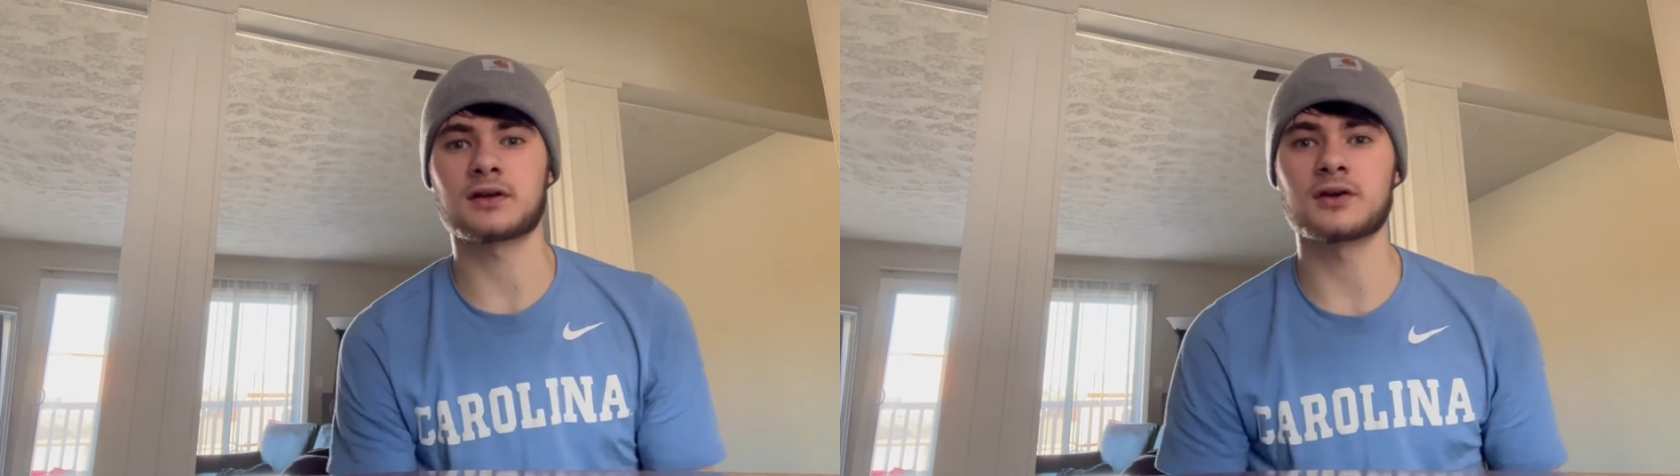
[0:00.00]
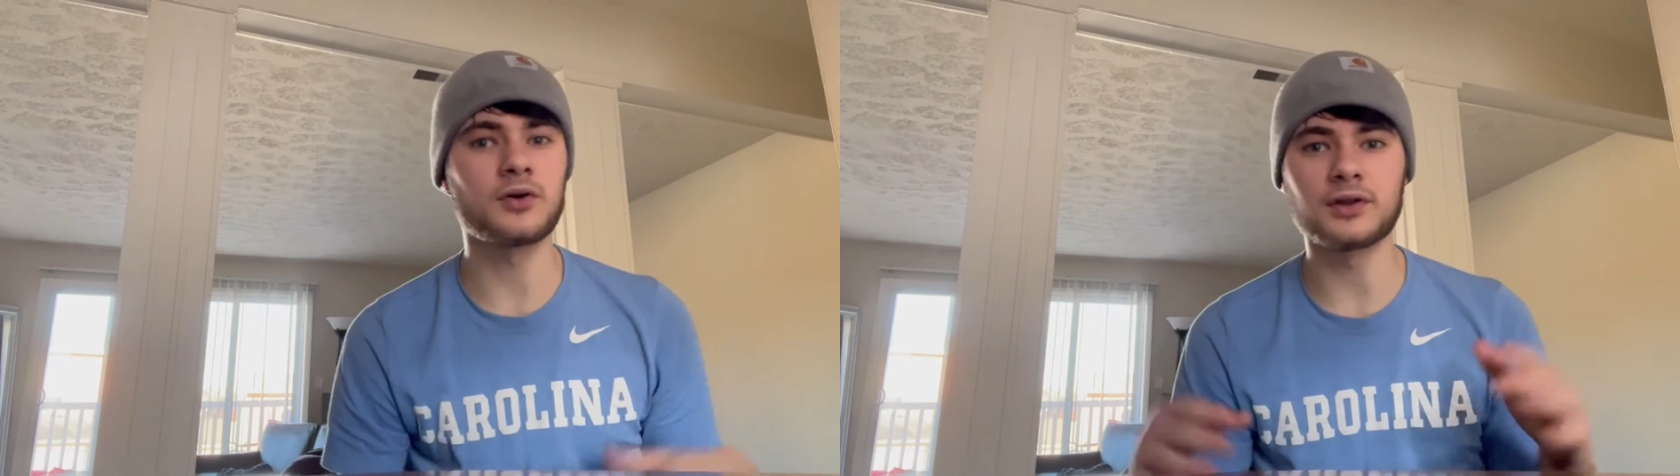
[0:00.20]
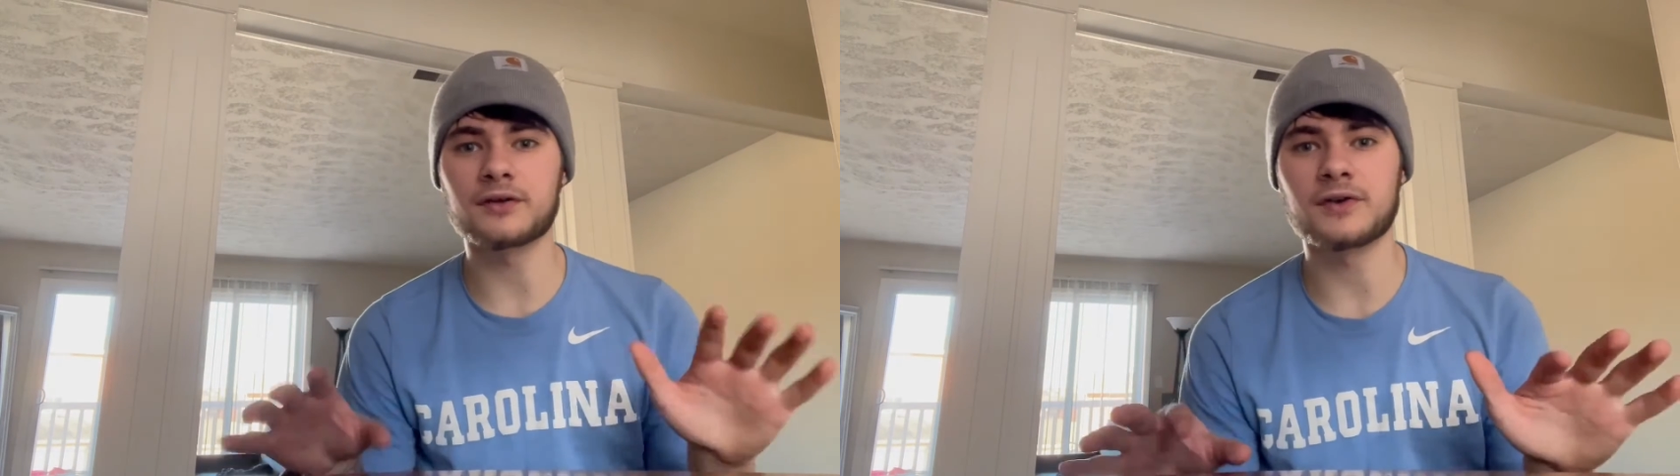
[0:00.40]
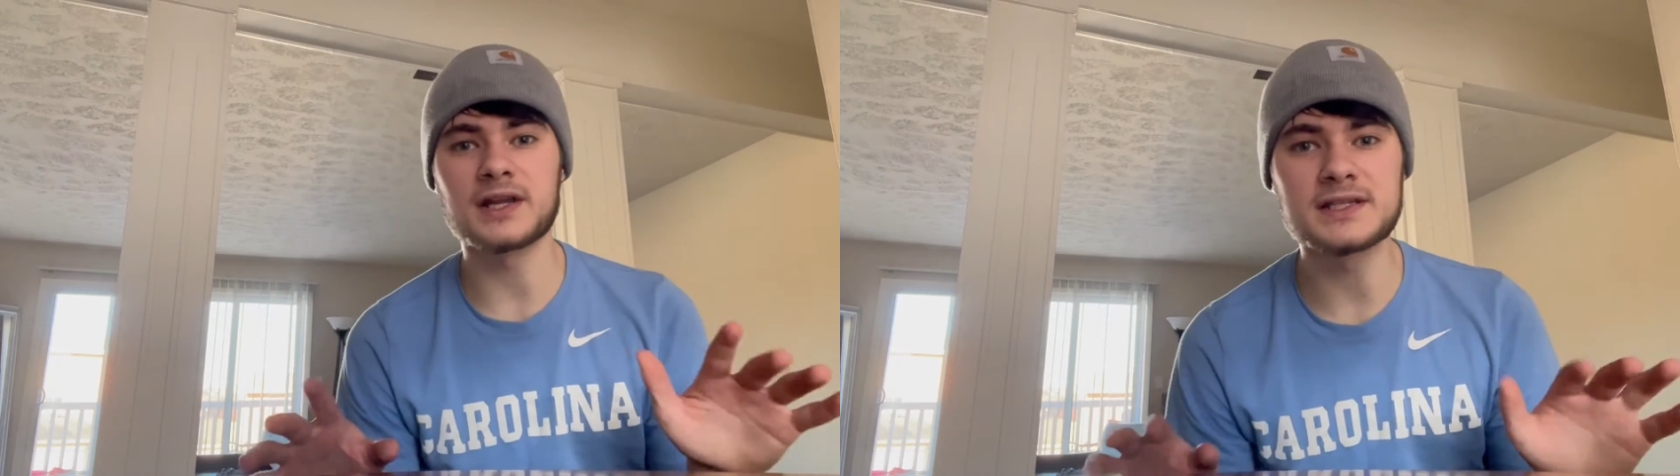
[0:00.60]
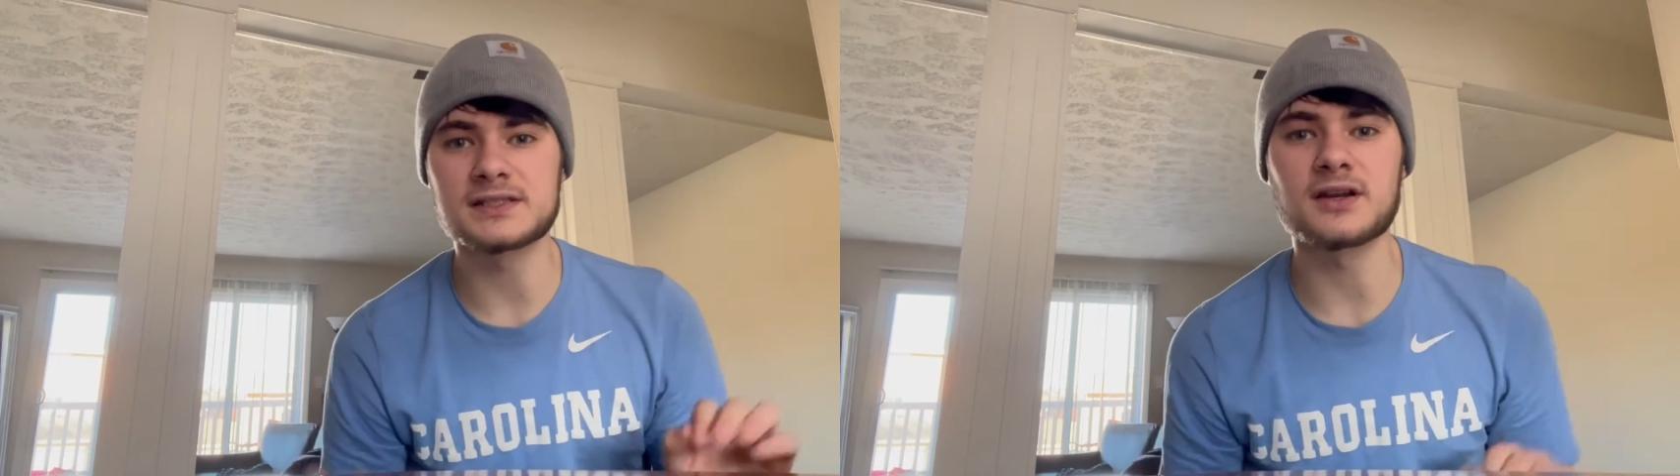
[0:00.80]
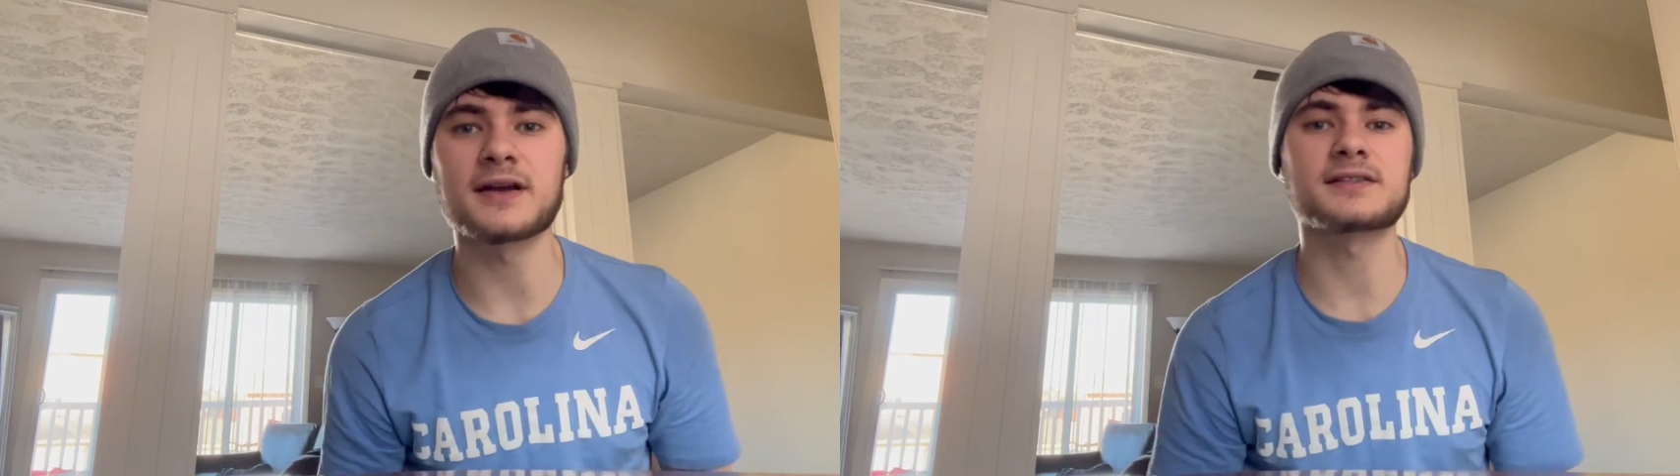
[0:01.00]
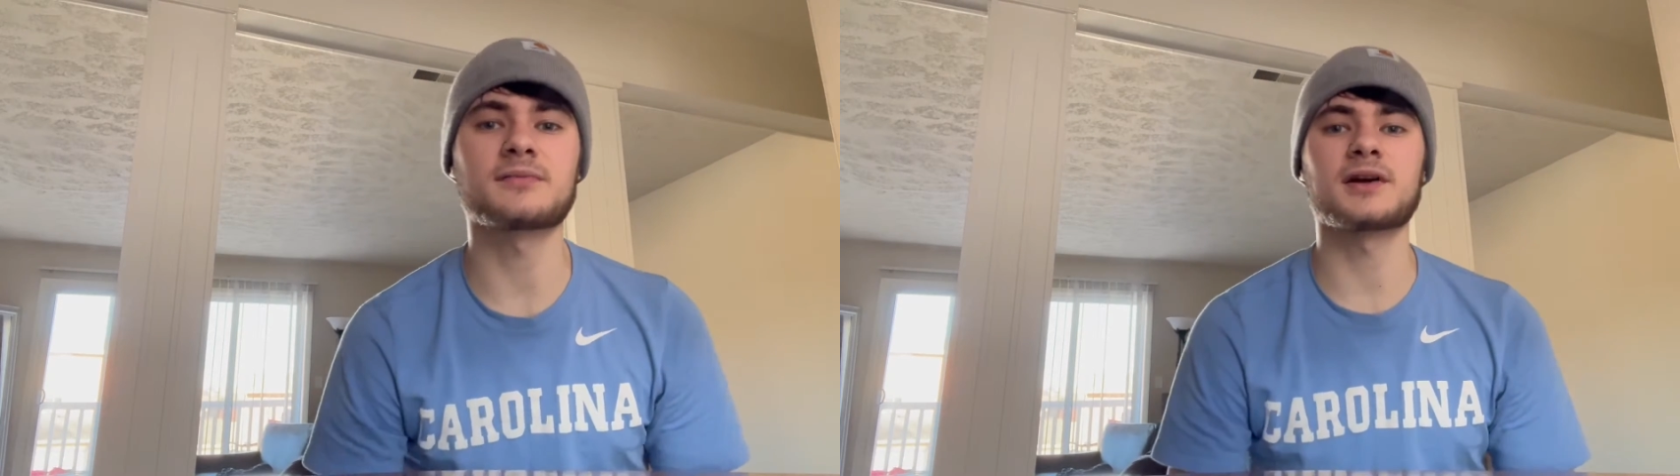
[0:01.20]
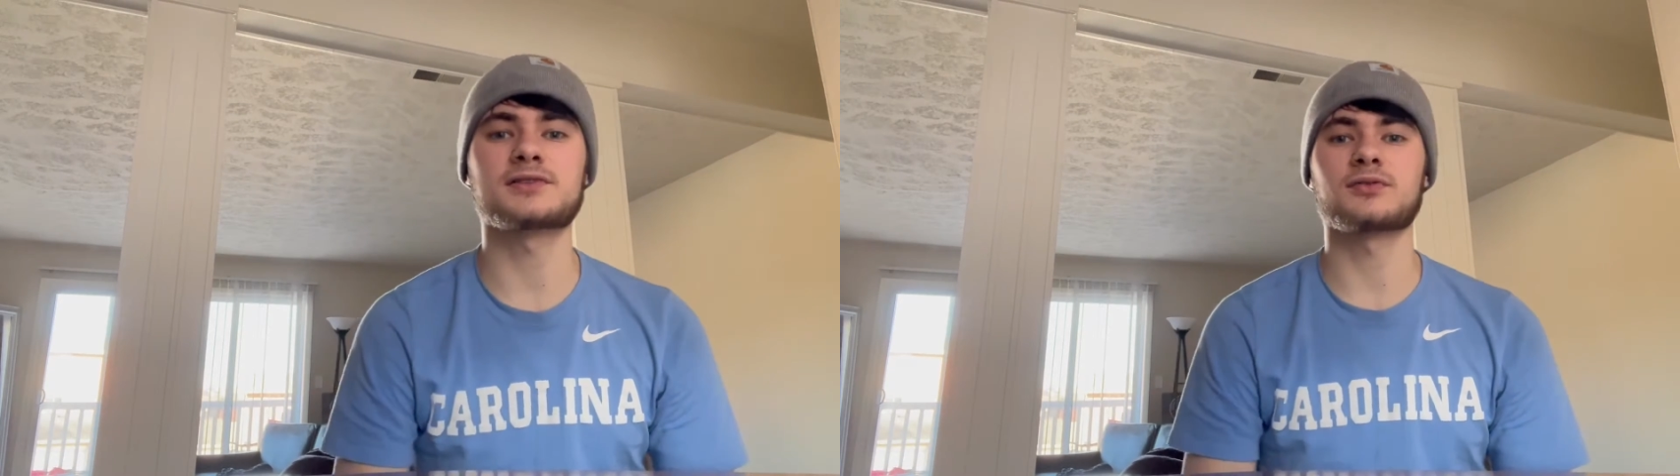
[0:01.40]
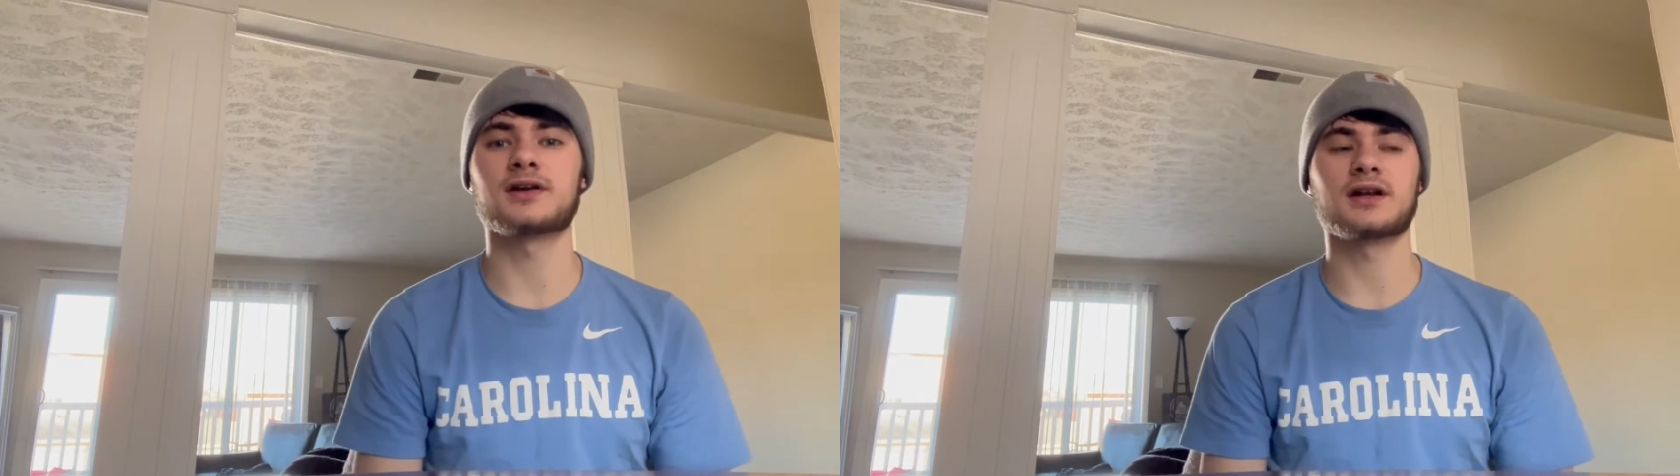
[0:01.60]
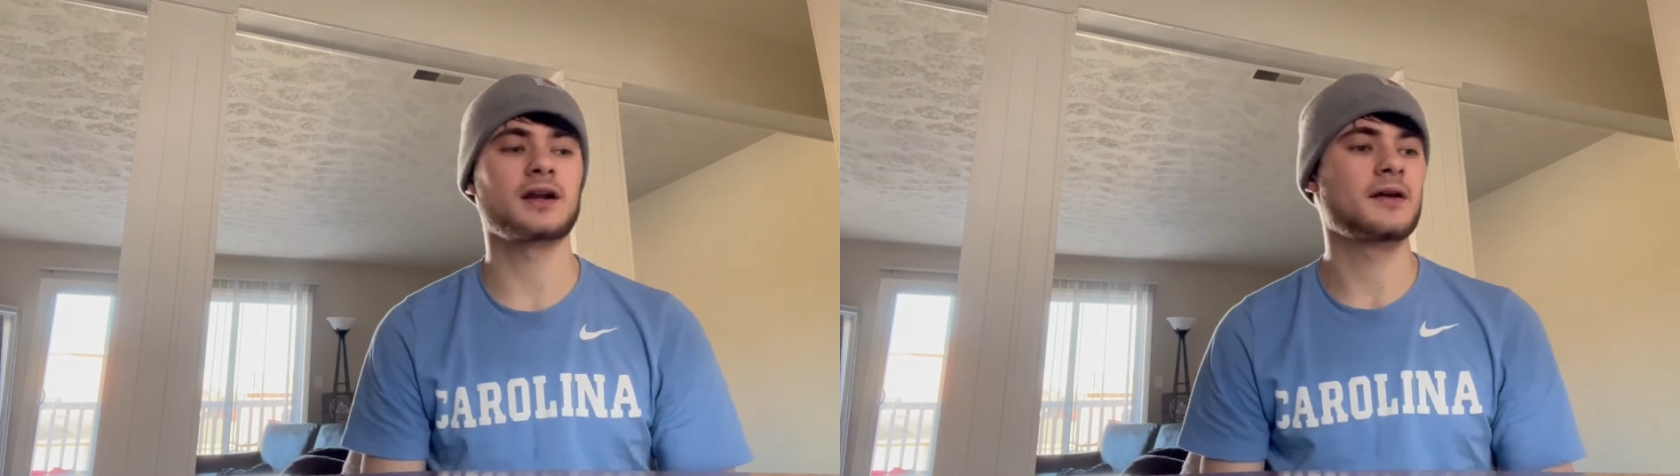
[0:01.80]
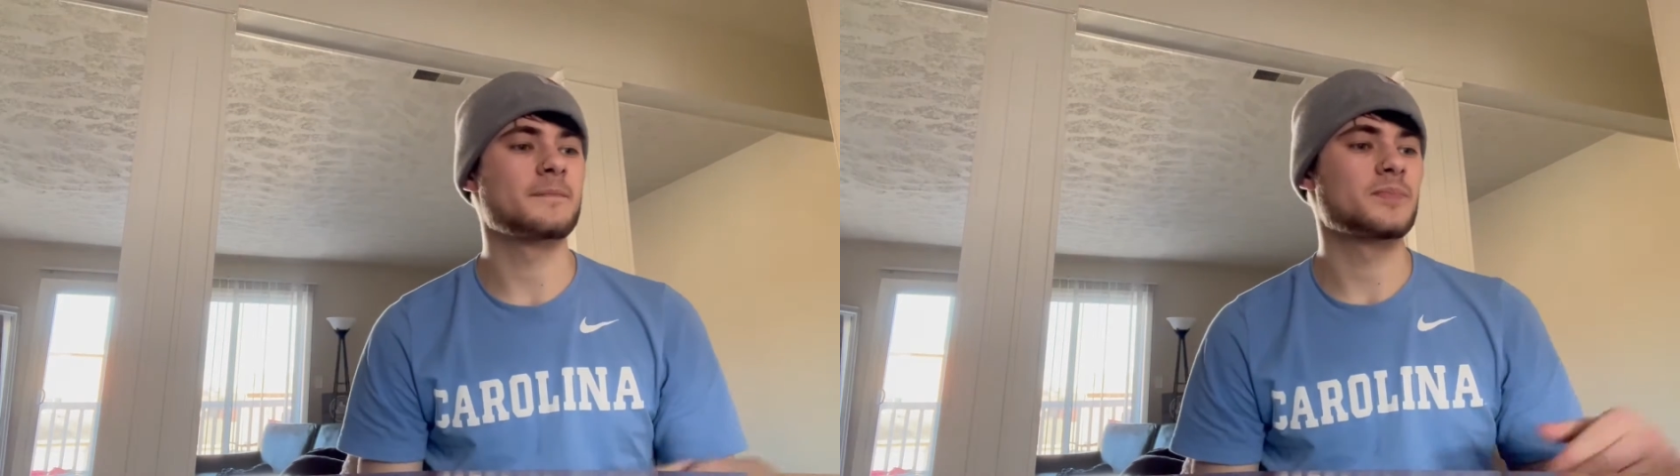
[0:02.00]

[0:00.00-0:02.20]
go and look for Easter eggs on my Twitter.